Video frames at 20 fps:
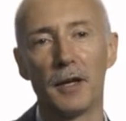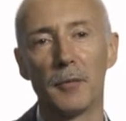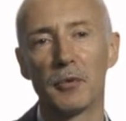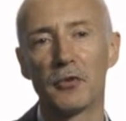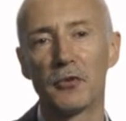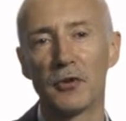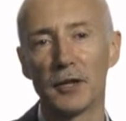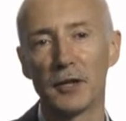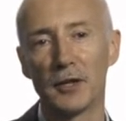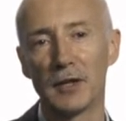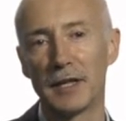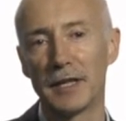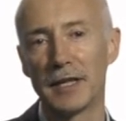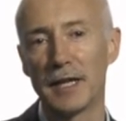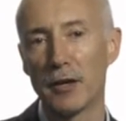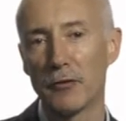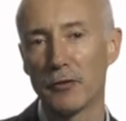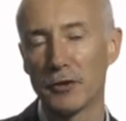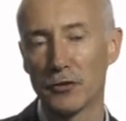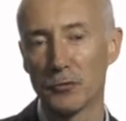particularly
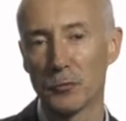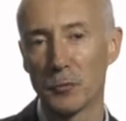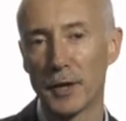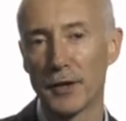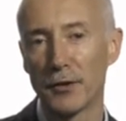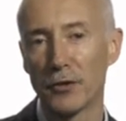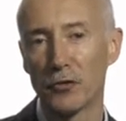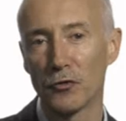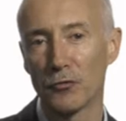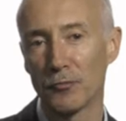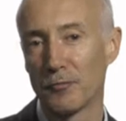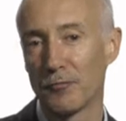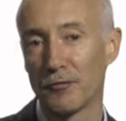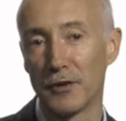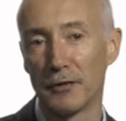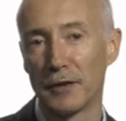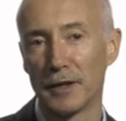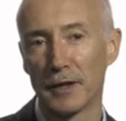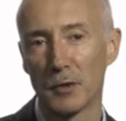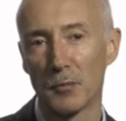in areas where there's
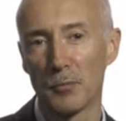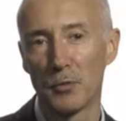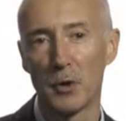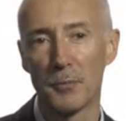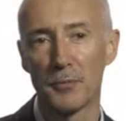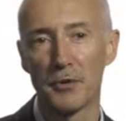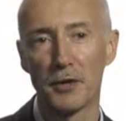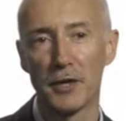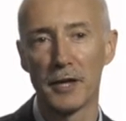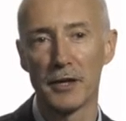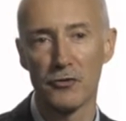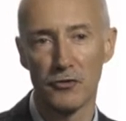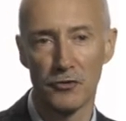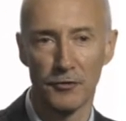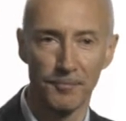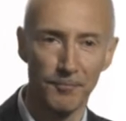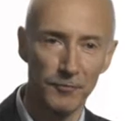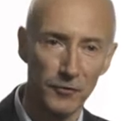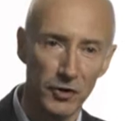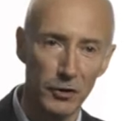very little
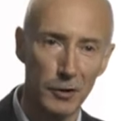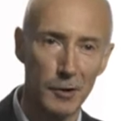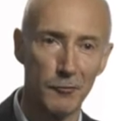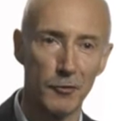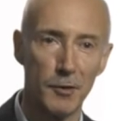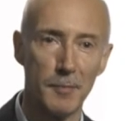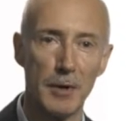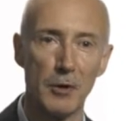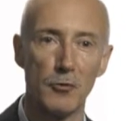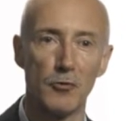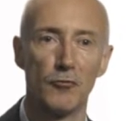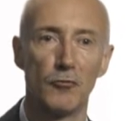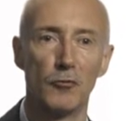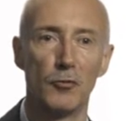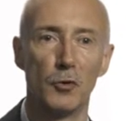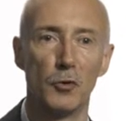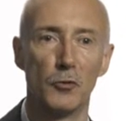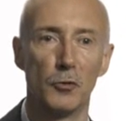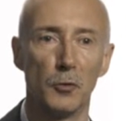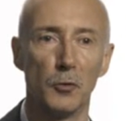population, so in remote
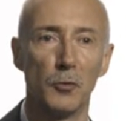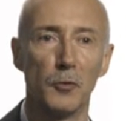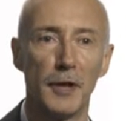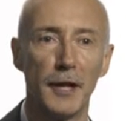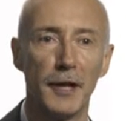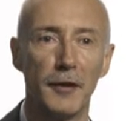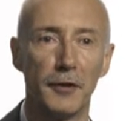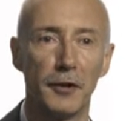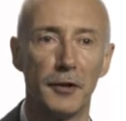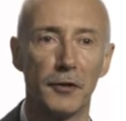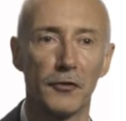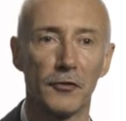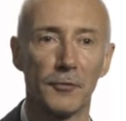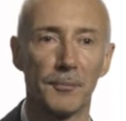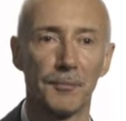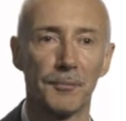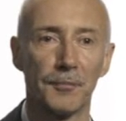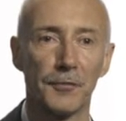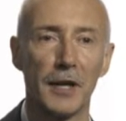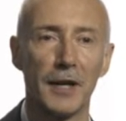rural areas.
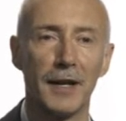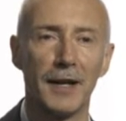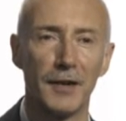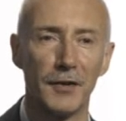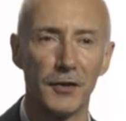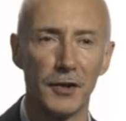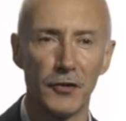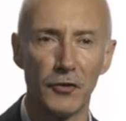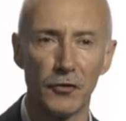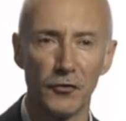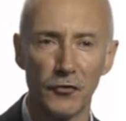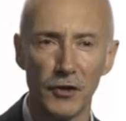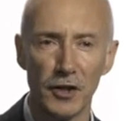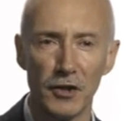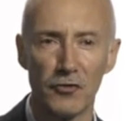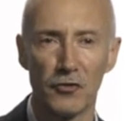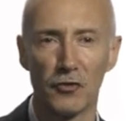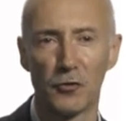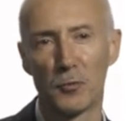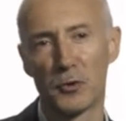And these are
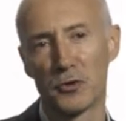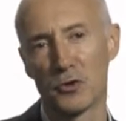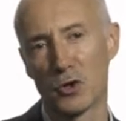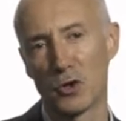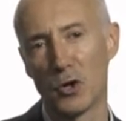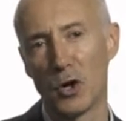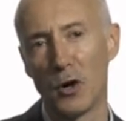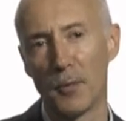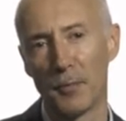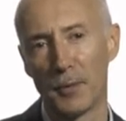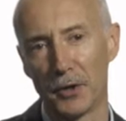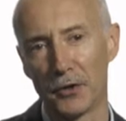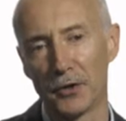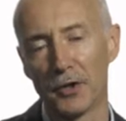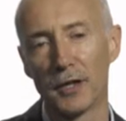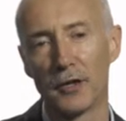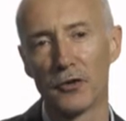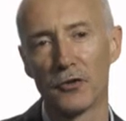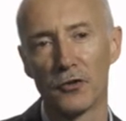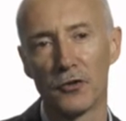features which are common
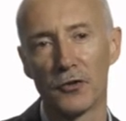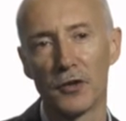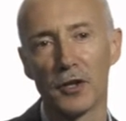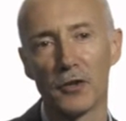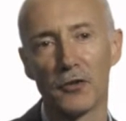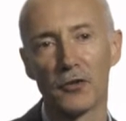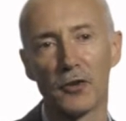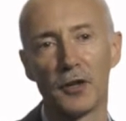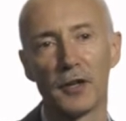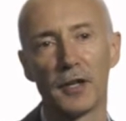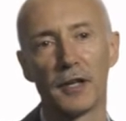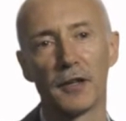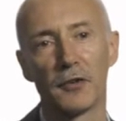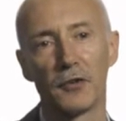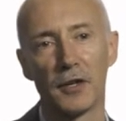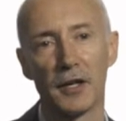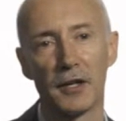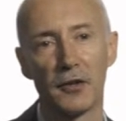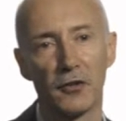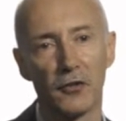to the entire
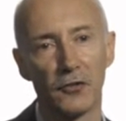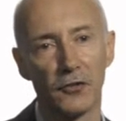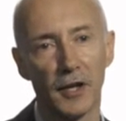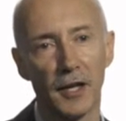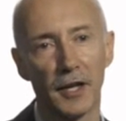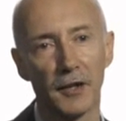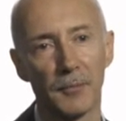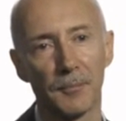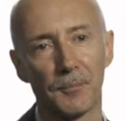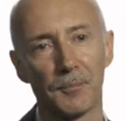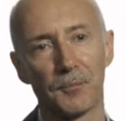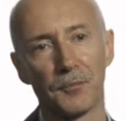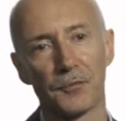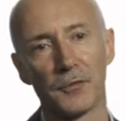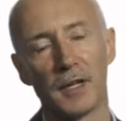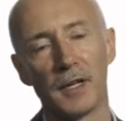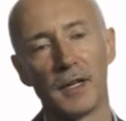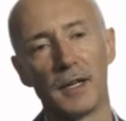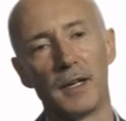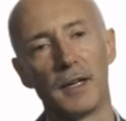data set.
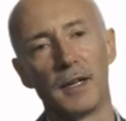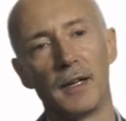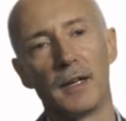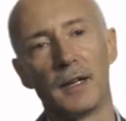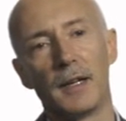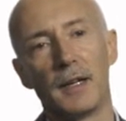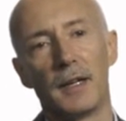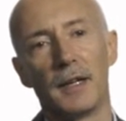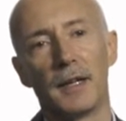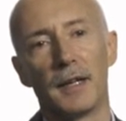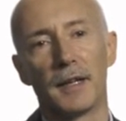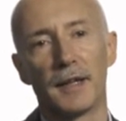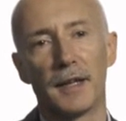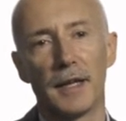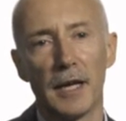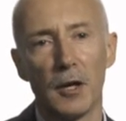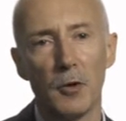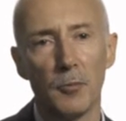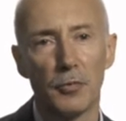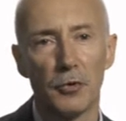
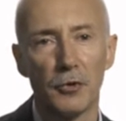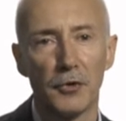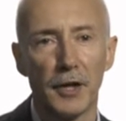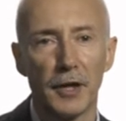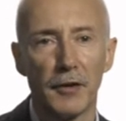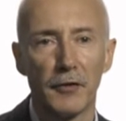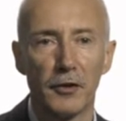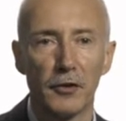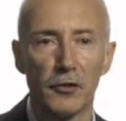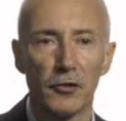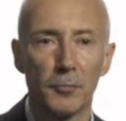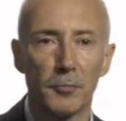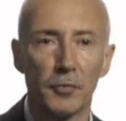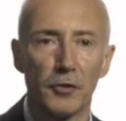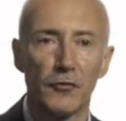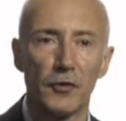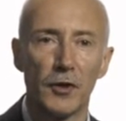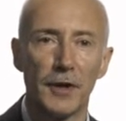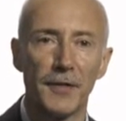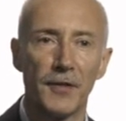The output areas
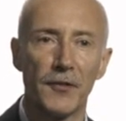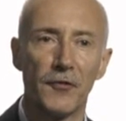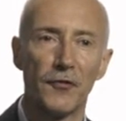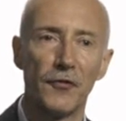provide the